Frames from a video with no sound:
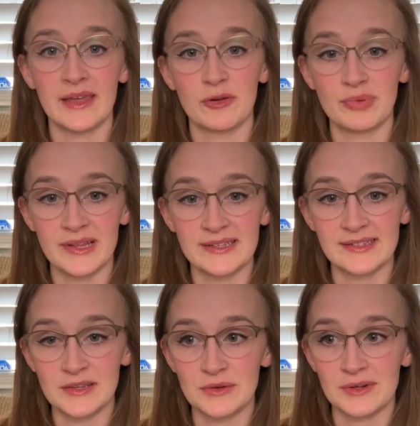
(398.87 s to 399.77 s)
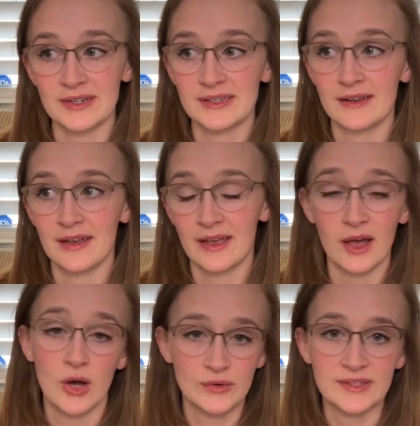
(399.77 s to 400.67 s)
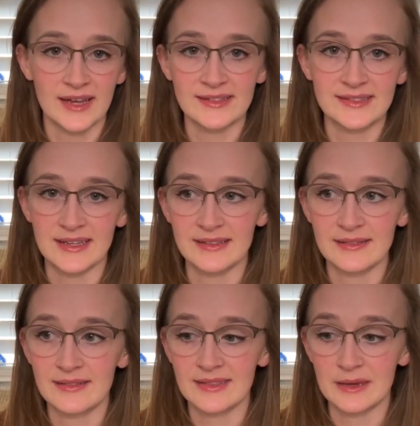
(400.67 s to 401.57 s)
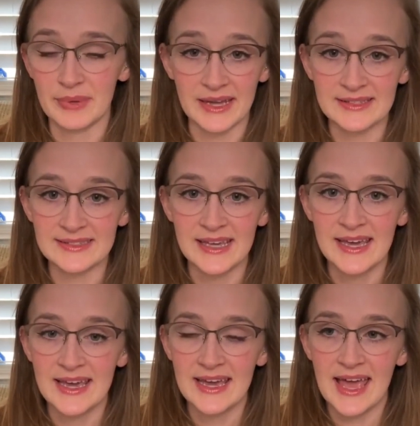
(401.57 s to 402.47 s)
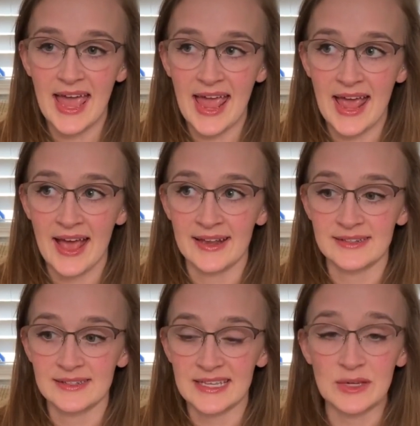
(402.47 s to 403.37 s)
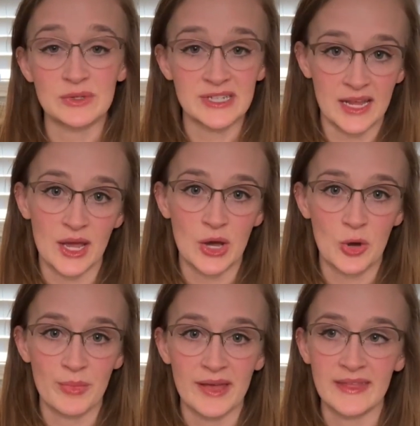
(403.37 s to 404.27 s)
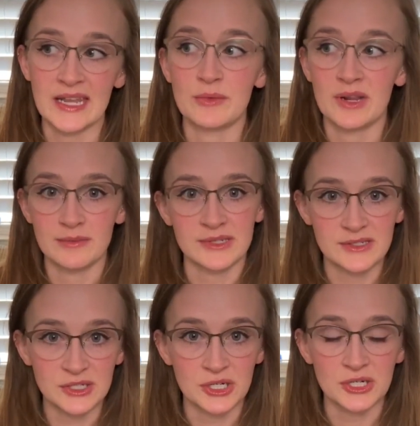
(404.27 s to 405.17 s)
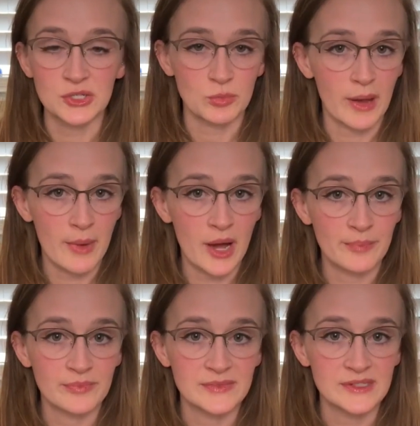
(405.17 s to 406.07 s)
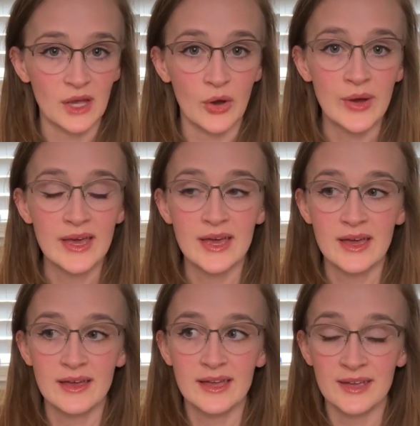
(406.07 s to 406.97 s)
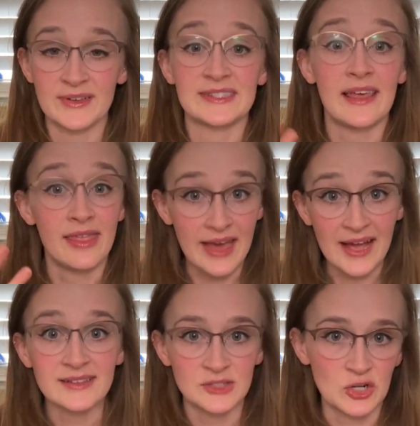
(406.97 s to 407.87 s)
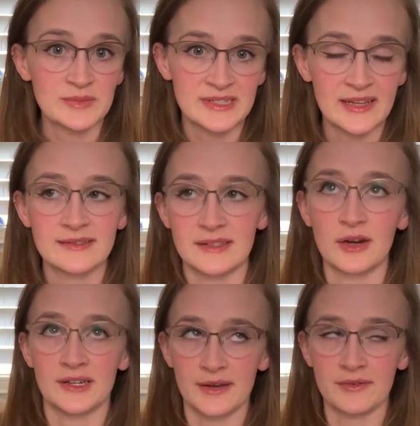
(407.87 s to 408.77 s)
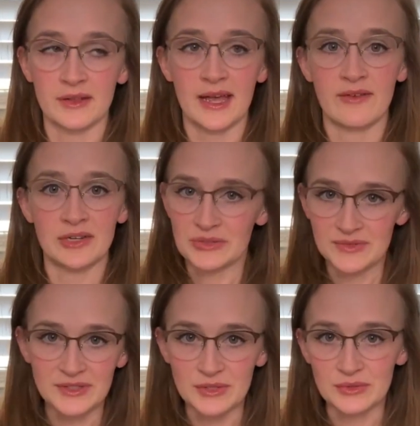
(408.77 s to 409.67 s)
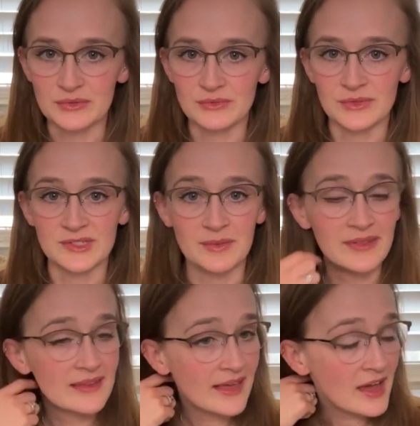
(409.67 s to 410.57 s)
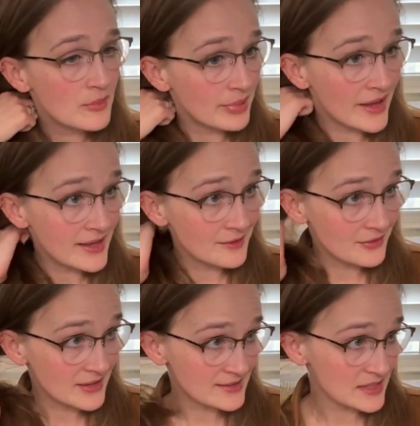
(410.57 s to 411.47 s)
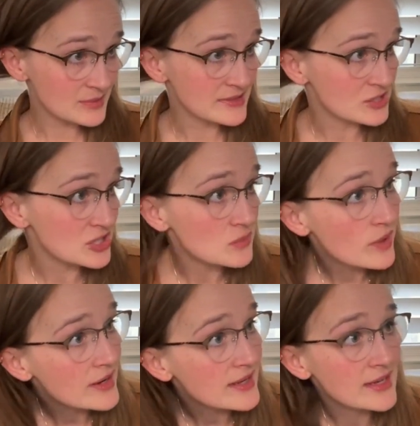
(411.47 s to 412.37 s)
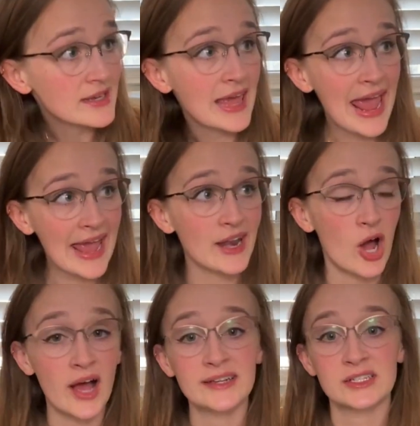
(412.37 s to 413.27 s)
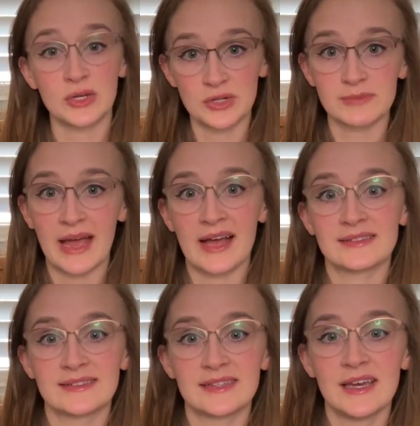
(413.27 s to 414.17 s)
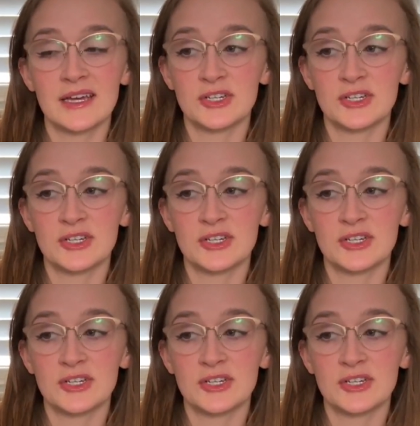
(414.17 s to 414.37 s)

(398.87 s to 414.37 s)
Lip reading: and they would place a Eucharist, like a host, I guess, in the pyx. And he would take it home and then he would administer to my mom. So if it's that circumstance, there are definitely avenues to do something like that. But if he's in a position where he cannot go to Mass